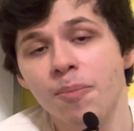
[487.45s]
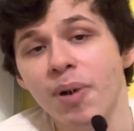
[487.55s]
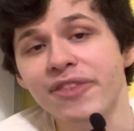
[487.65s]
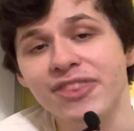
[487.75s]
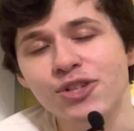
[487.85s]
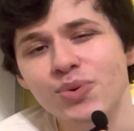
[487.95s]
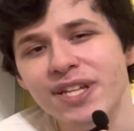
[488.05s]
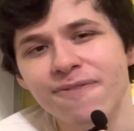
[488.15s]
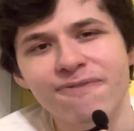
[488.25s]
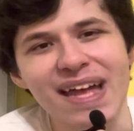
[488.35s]
But this was
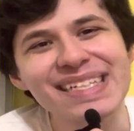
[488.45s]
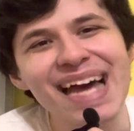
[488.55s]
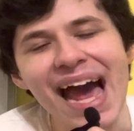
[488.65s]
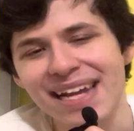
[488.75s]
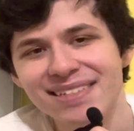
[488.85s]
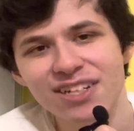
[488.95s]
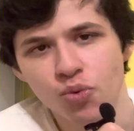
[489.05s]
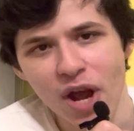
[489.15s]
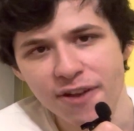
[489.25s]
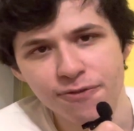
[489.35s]
a fantastic
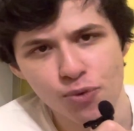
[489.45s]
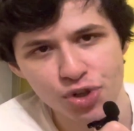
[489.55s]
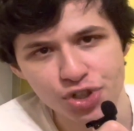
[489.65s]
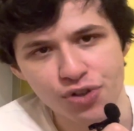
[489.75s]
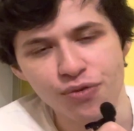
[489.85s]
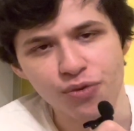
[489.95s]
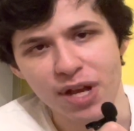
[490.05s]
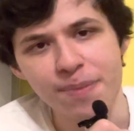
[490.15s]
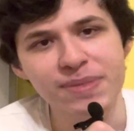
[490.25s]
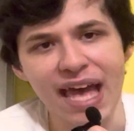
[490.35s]
way for sure for
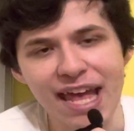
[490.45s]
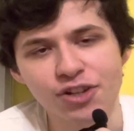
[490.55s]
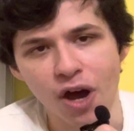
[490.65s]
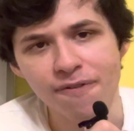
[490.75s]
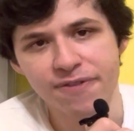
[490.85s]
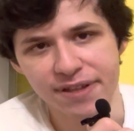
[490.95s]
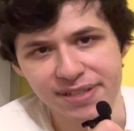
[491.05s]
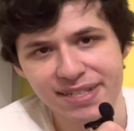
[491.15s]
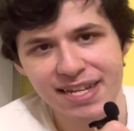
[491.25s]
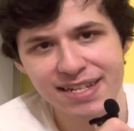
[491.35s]
him to end off this
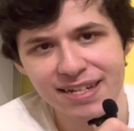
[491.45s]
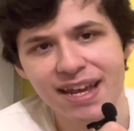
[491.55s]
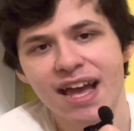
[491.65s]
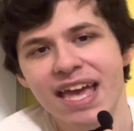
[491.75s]
season.